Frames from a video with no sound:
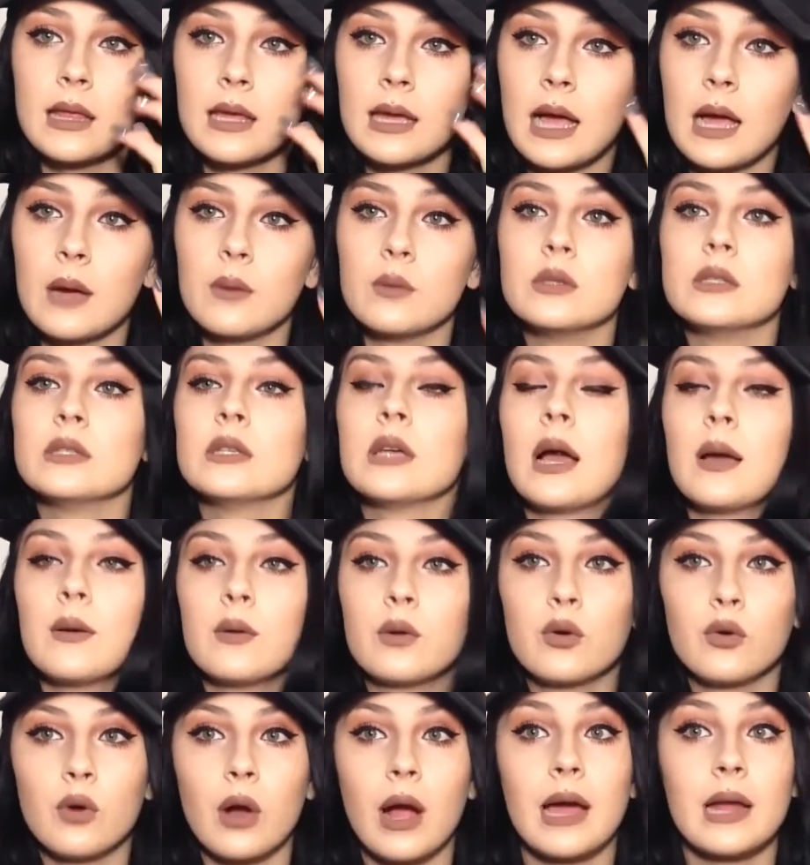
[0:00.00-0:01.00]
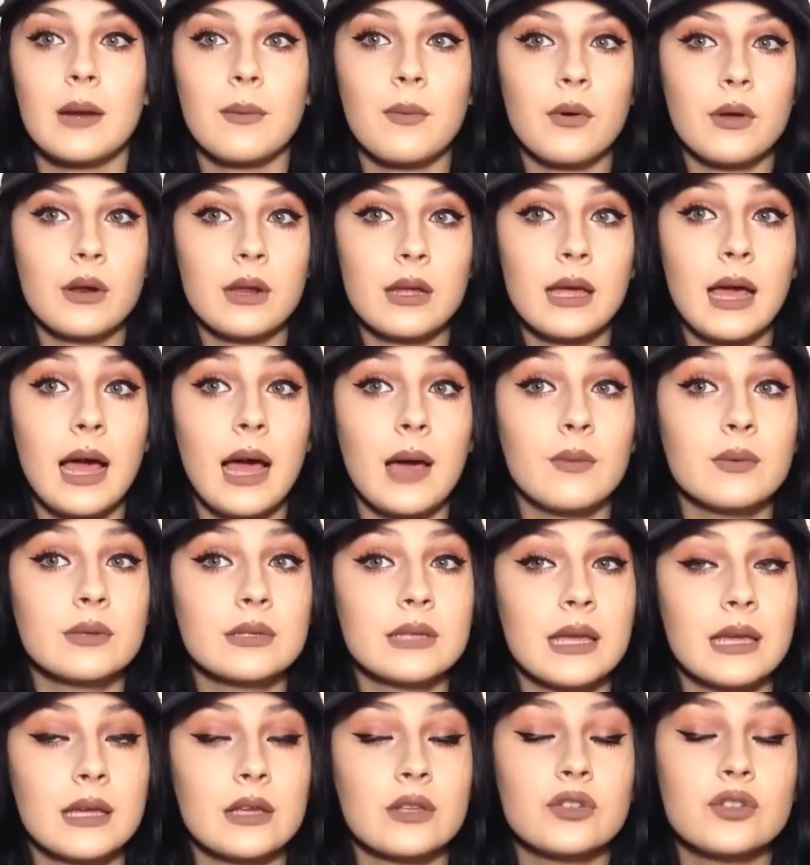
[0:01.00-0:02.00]
Like I was I cried about it. I
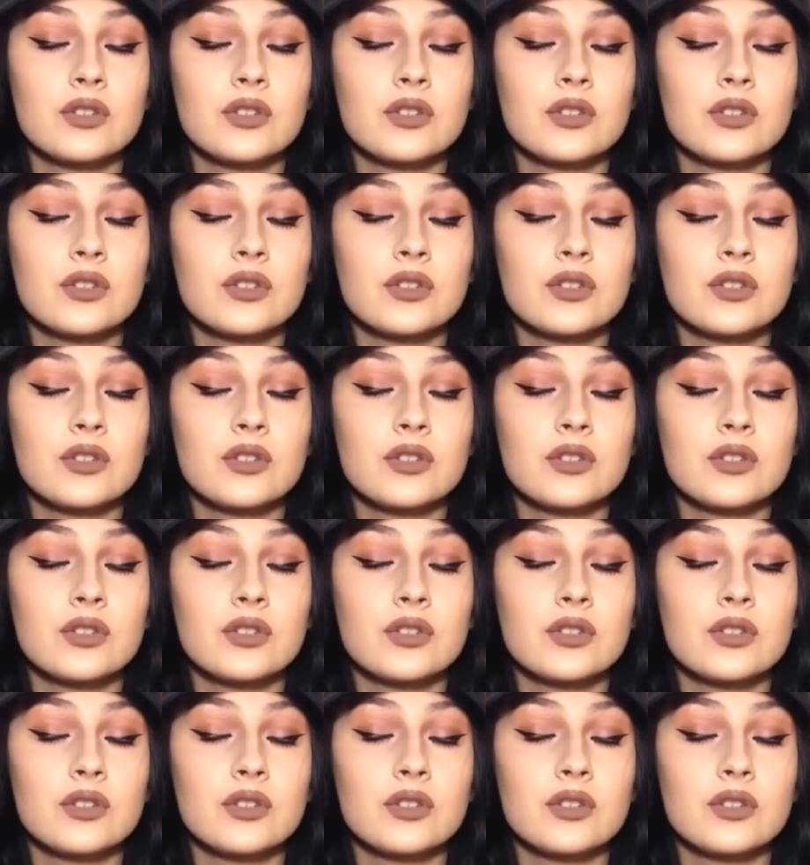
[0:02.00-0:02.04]
was like